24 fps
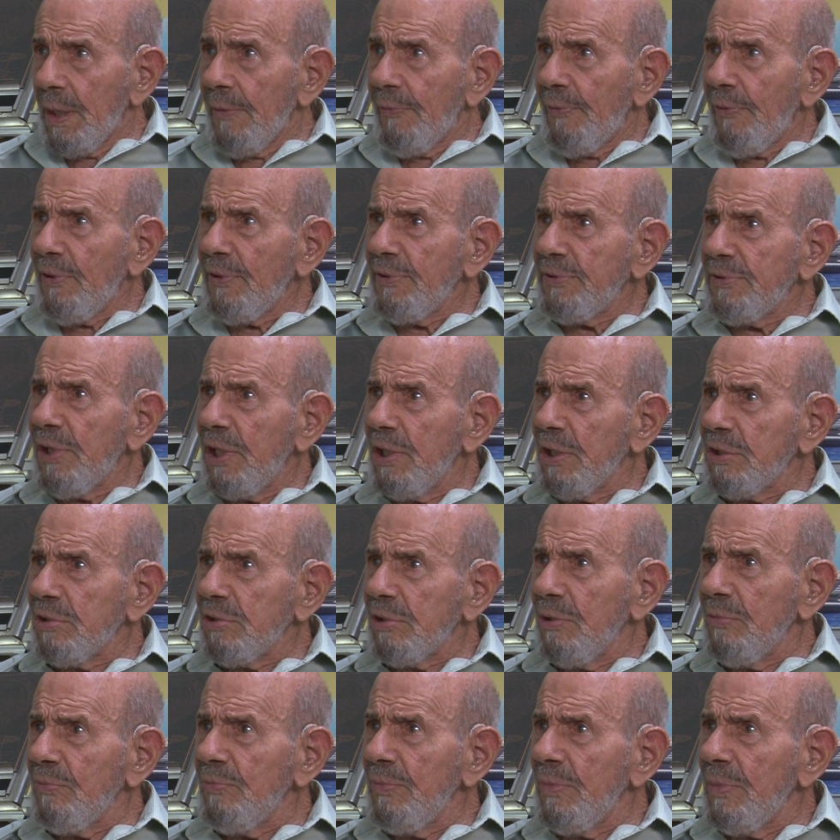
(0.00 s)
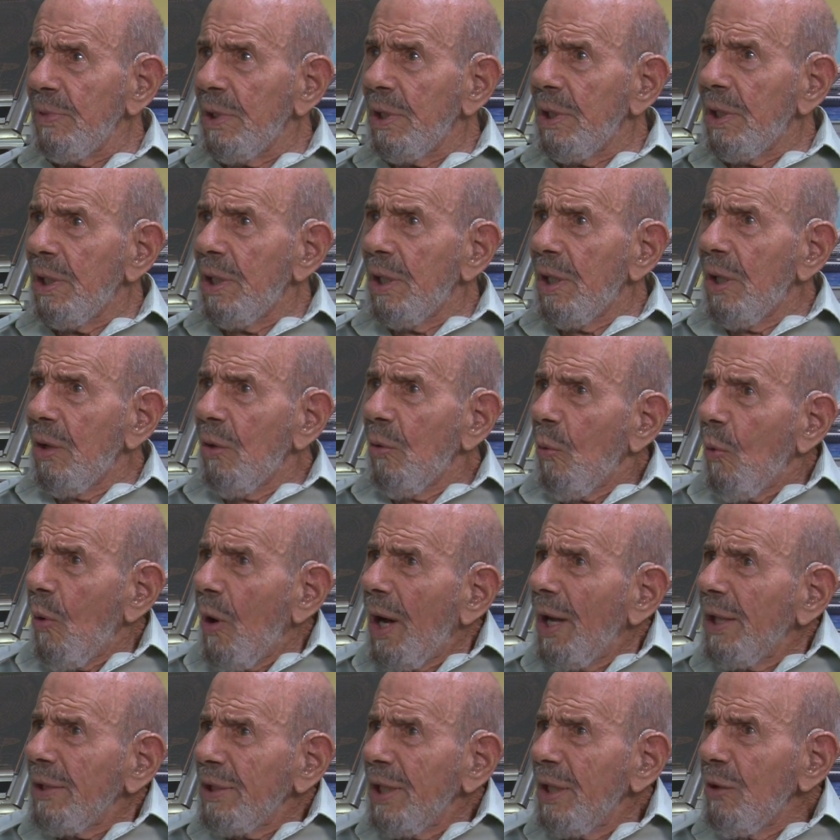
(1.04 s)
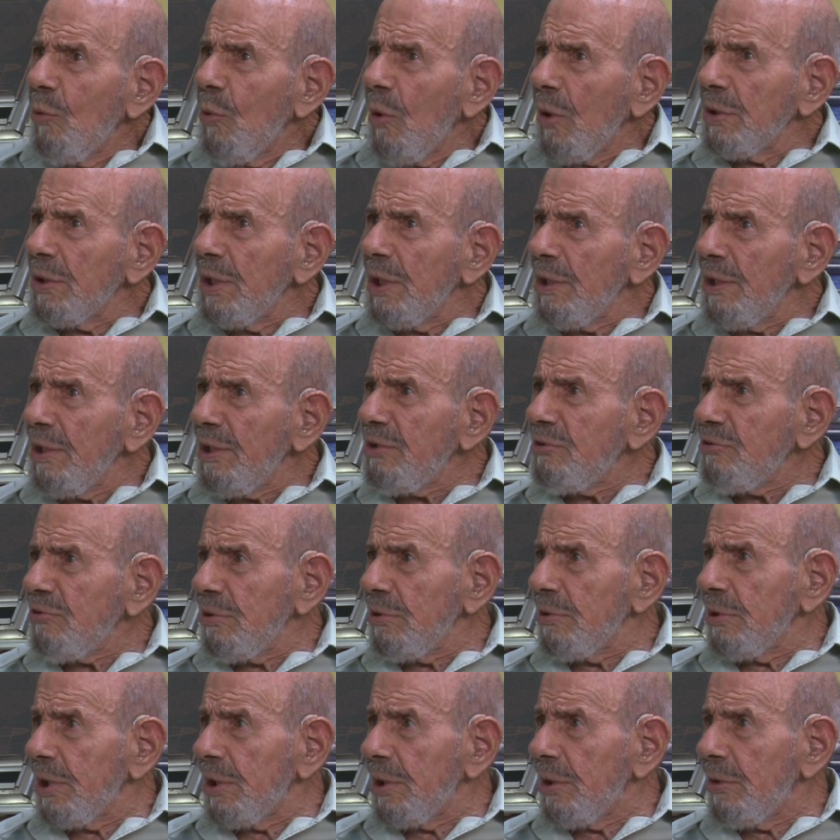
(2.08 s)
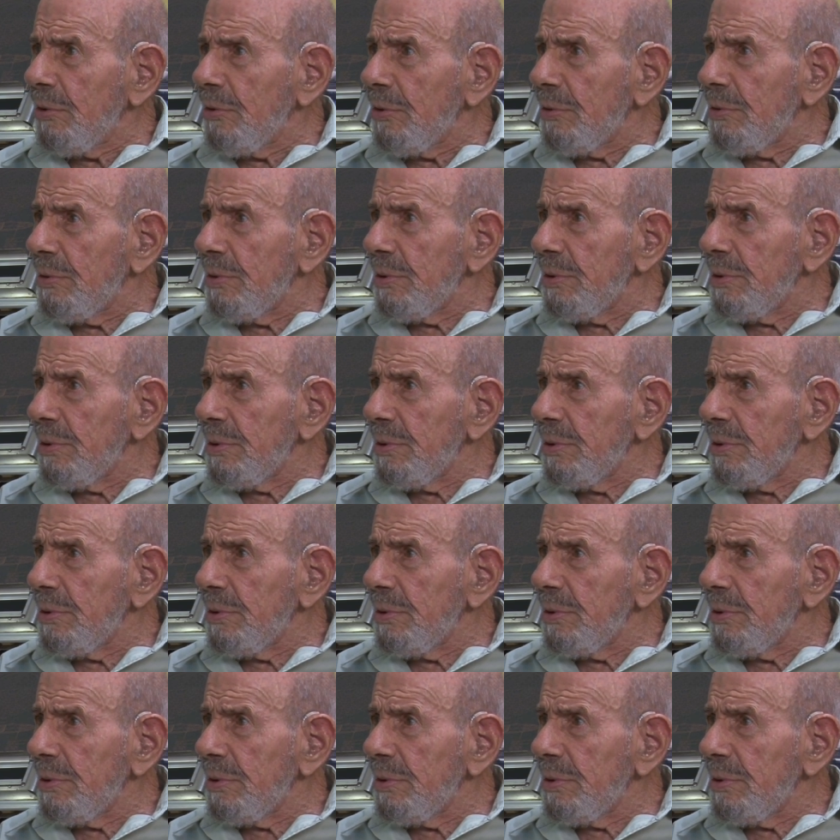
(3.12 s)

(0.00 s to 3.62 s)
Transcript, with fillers: first ask them why they want to listen to you,